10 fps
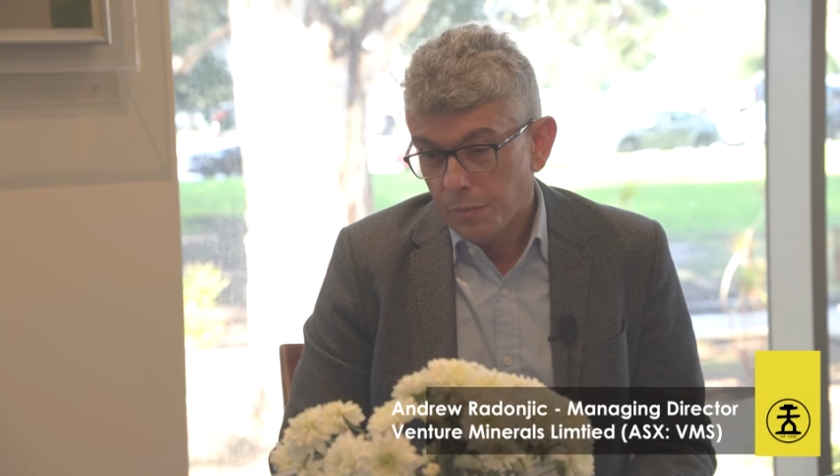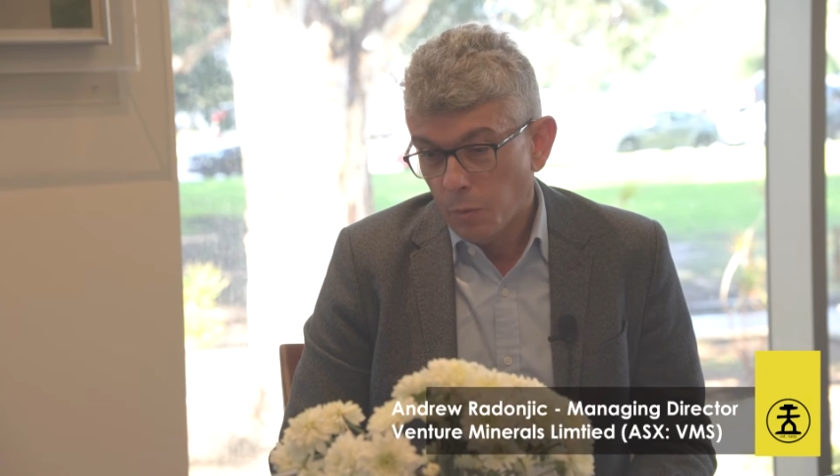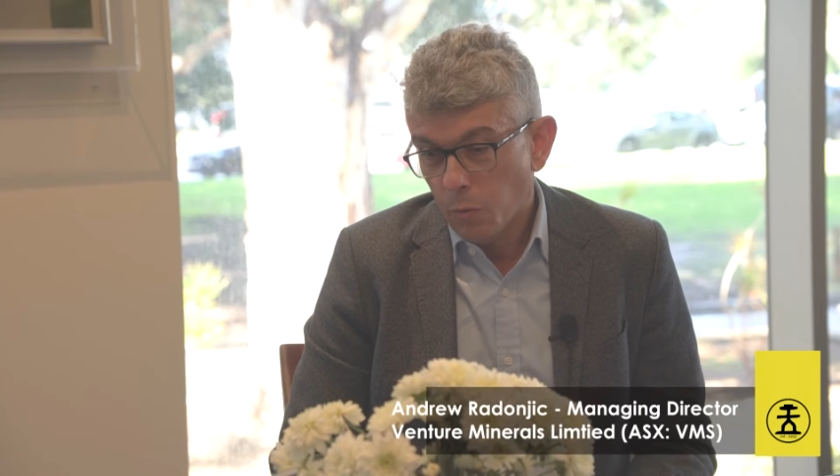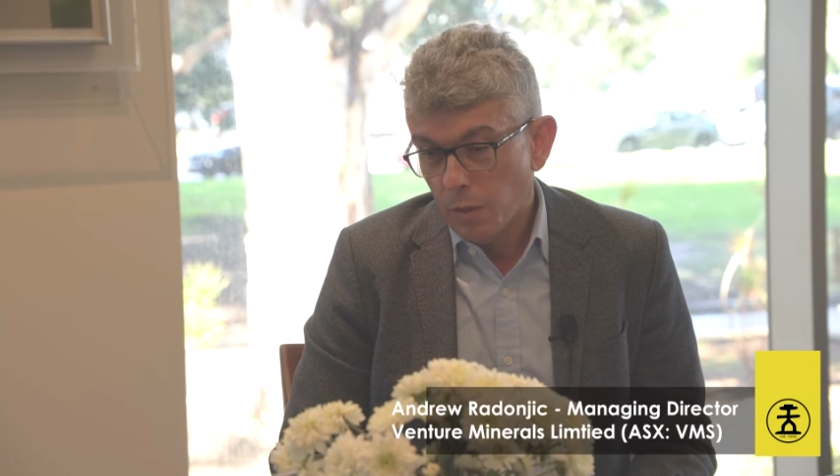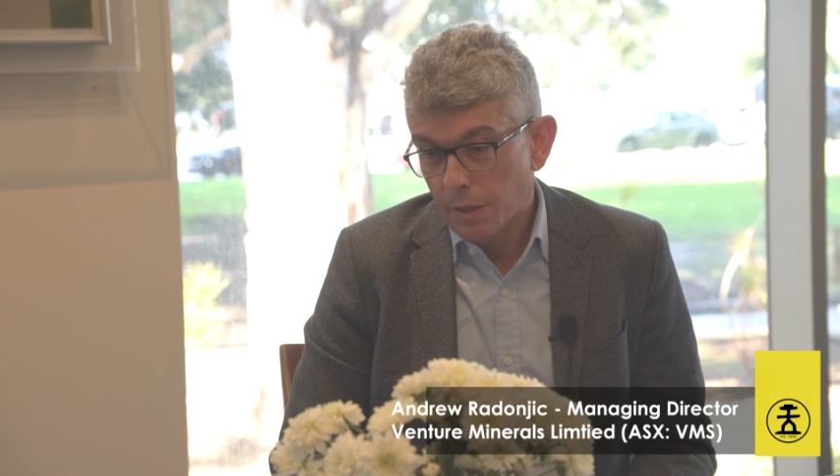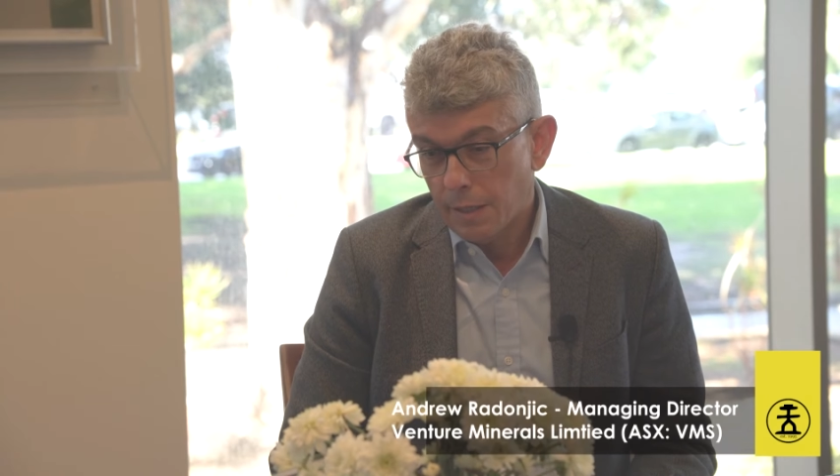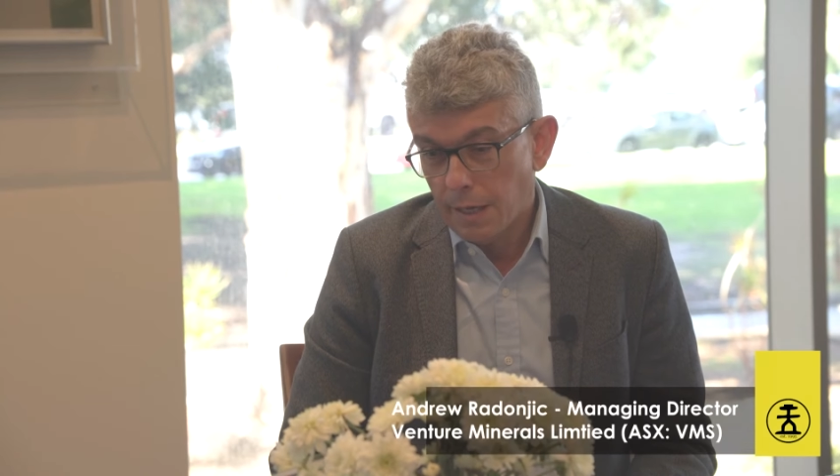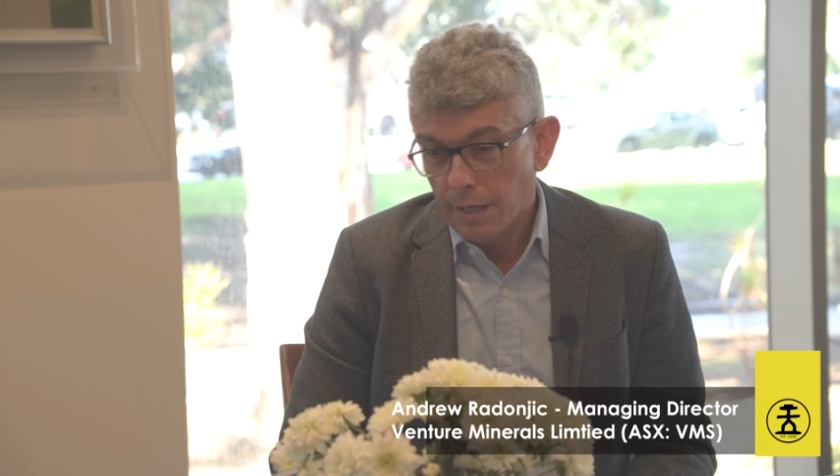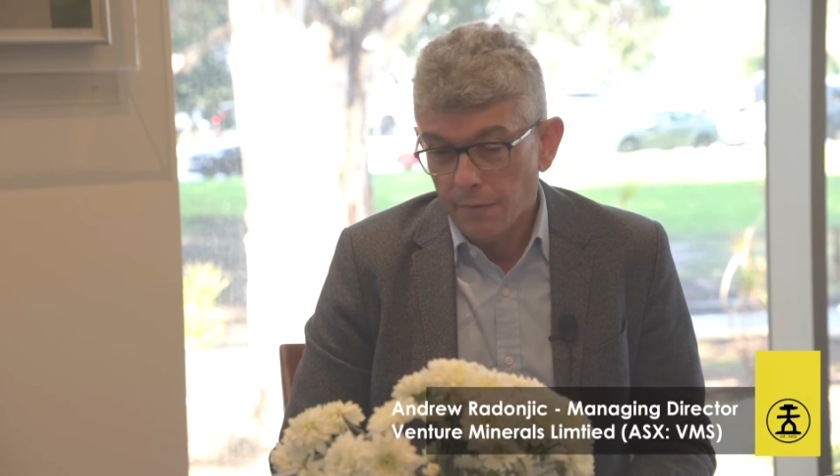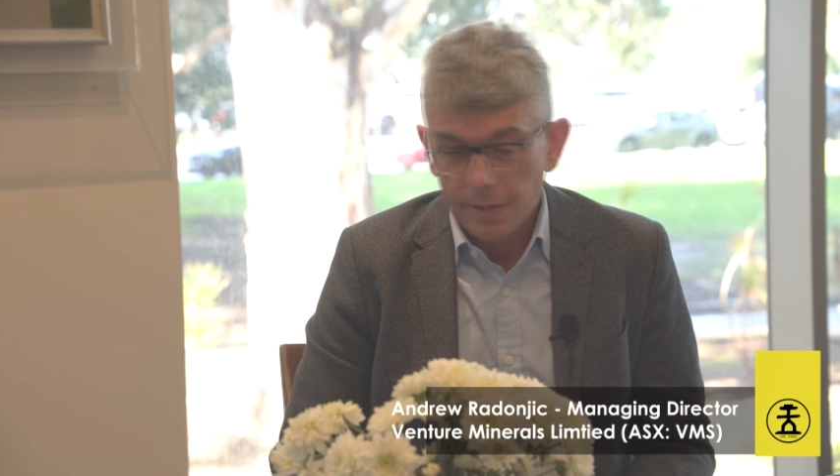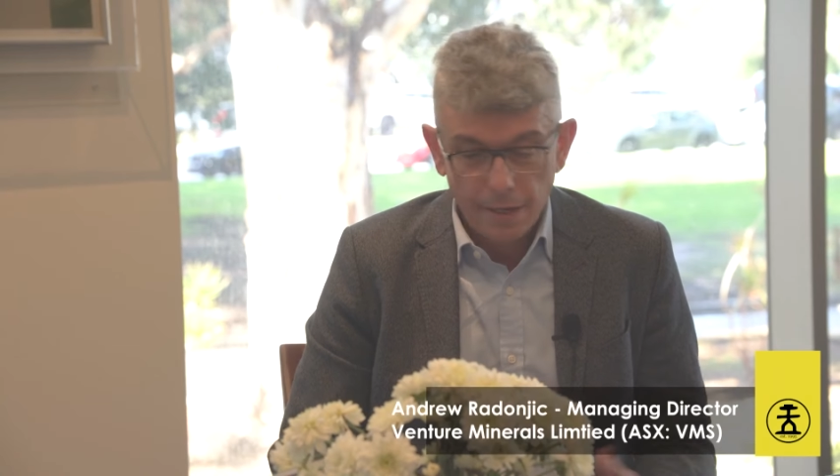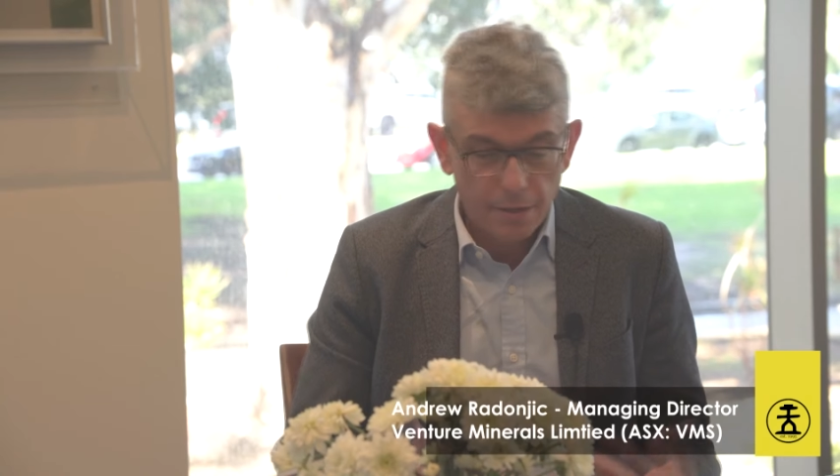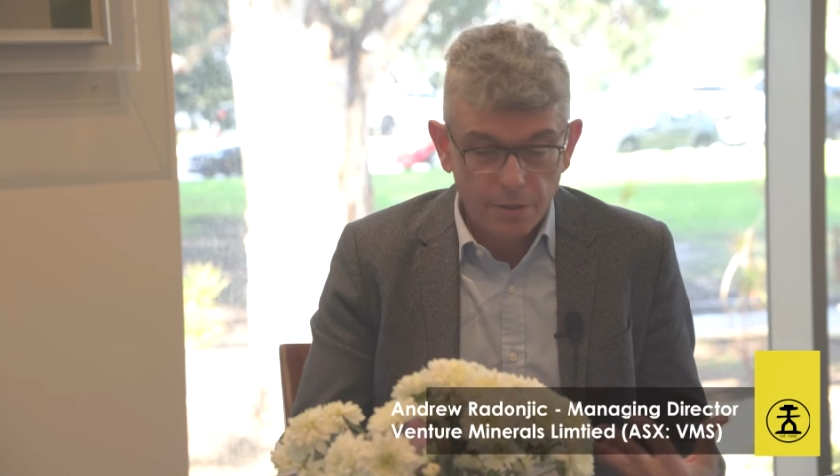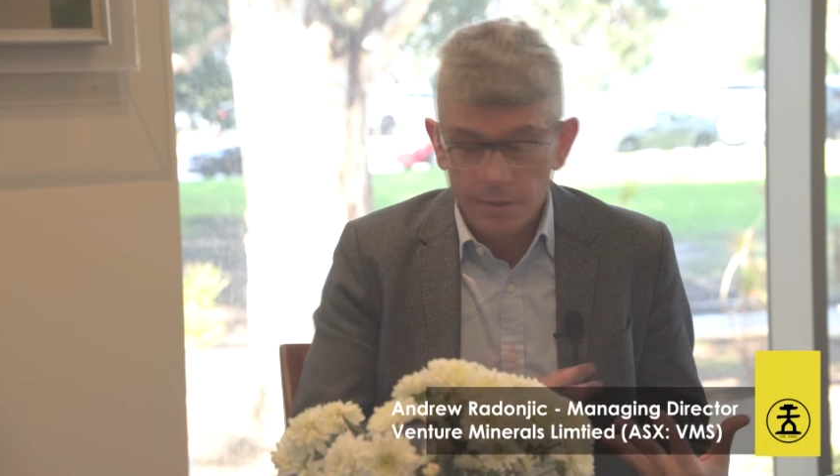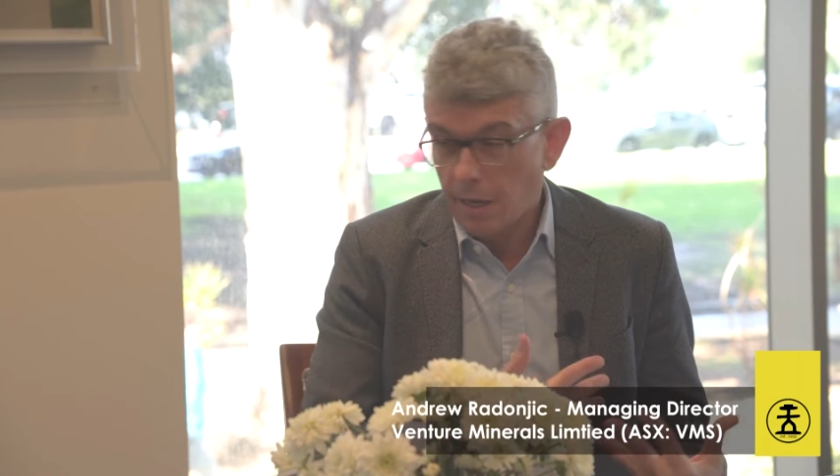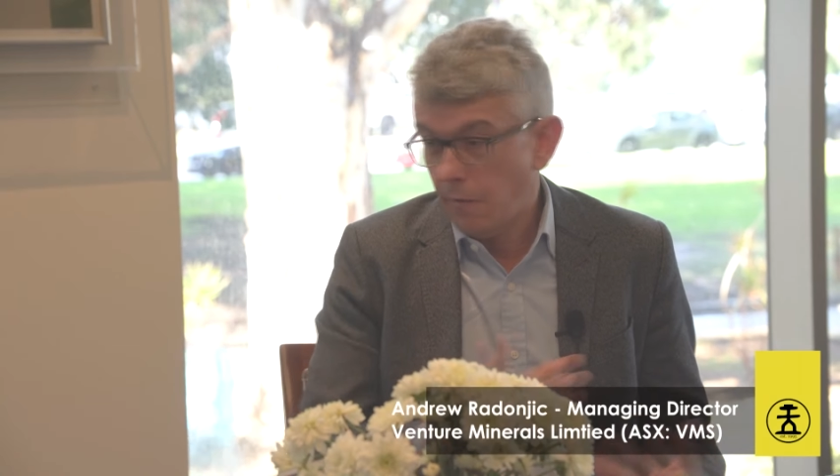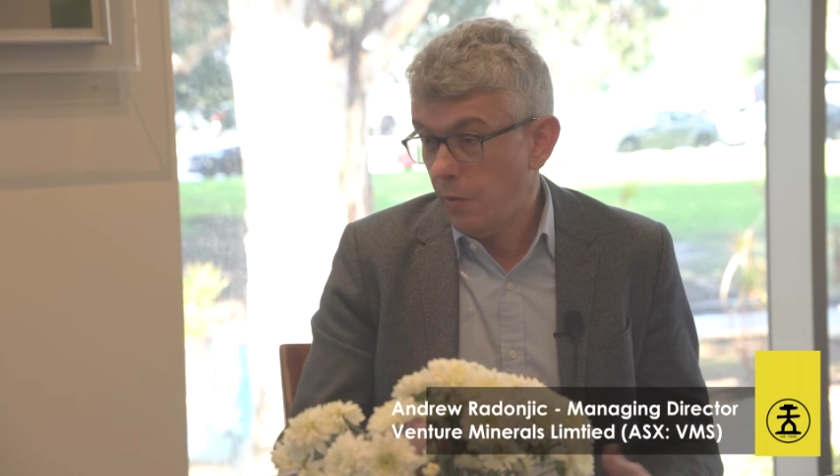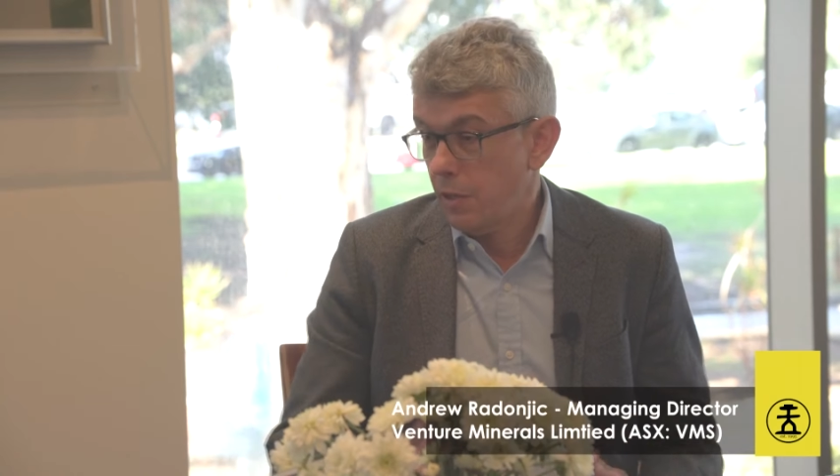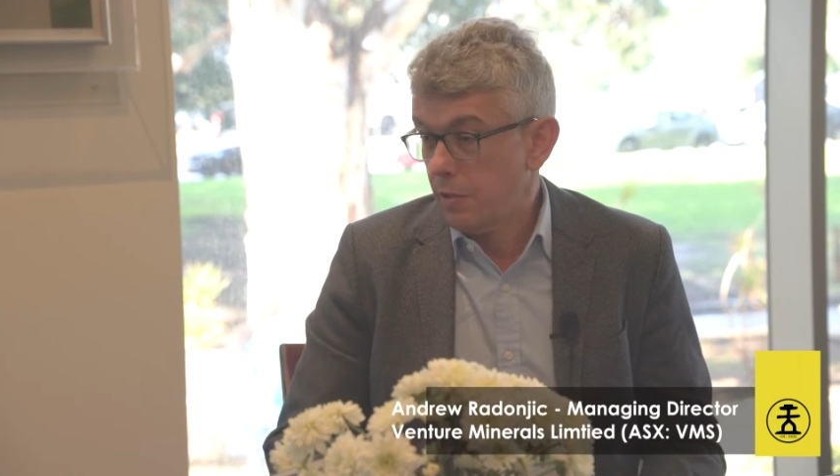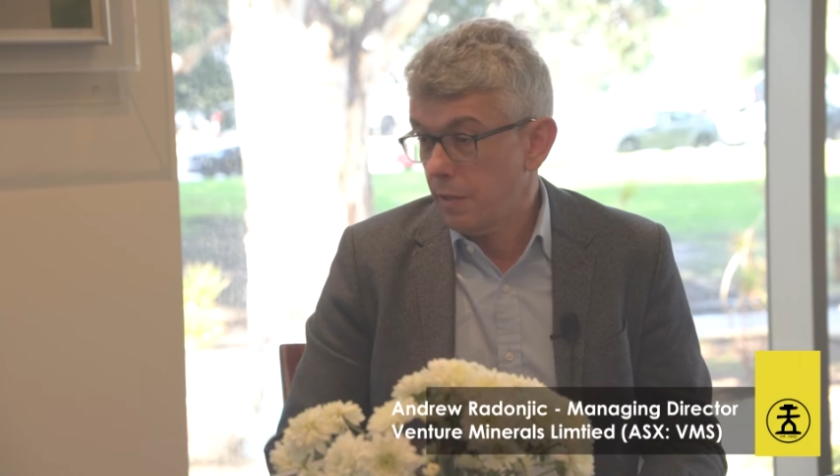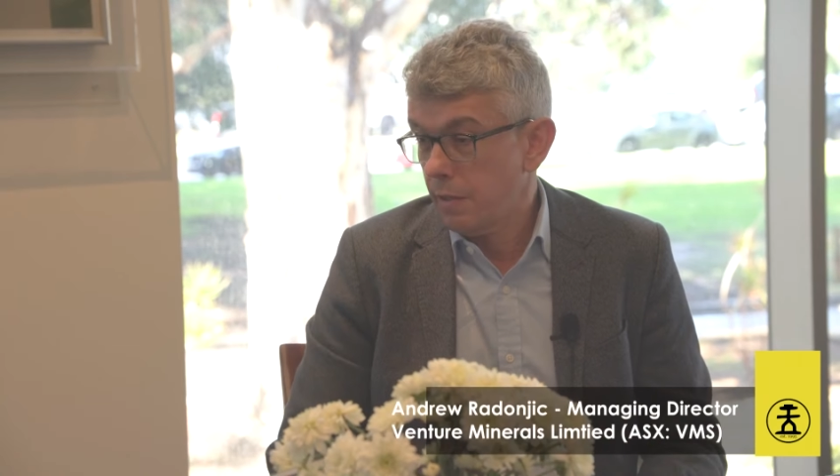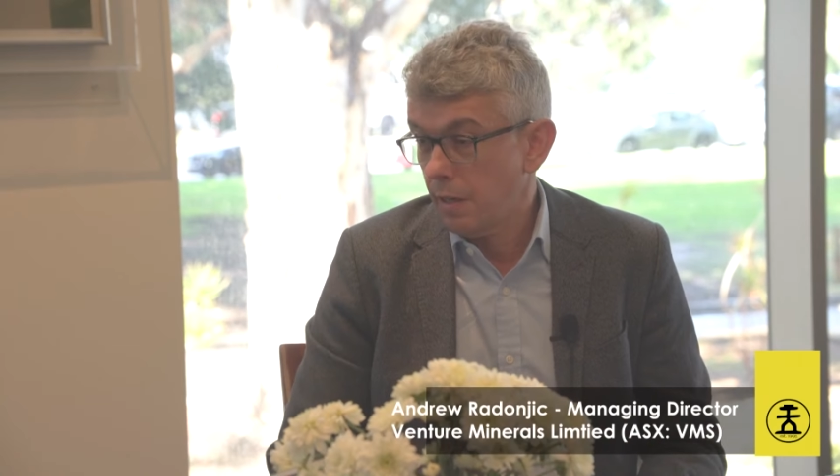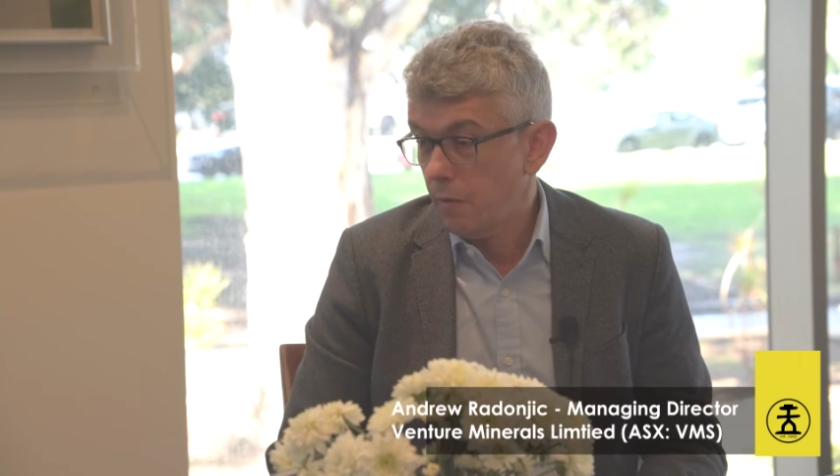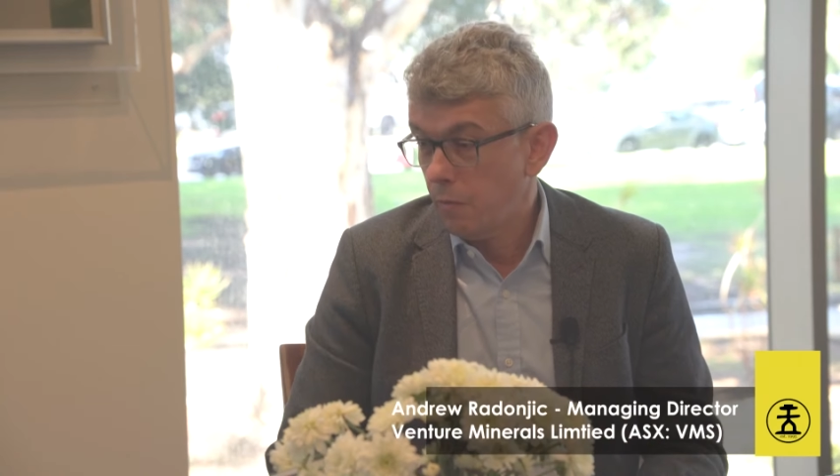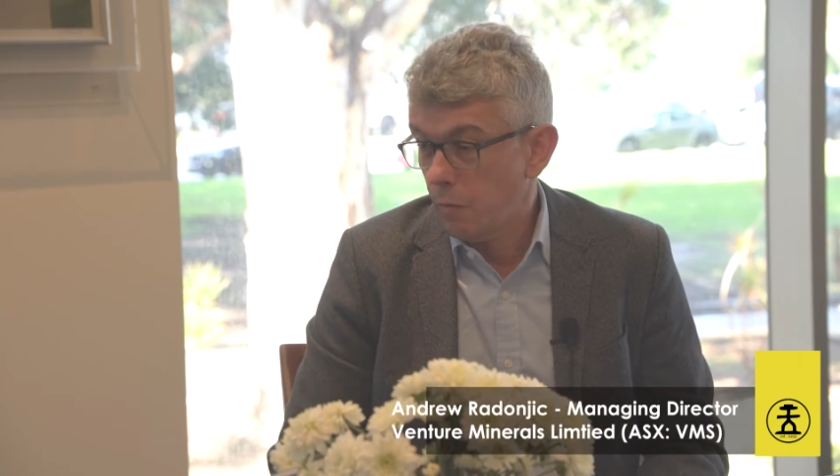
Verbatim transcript: the work done even down in the southwest at you know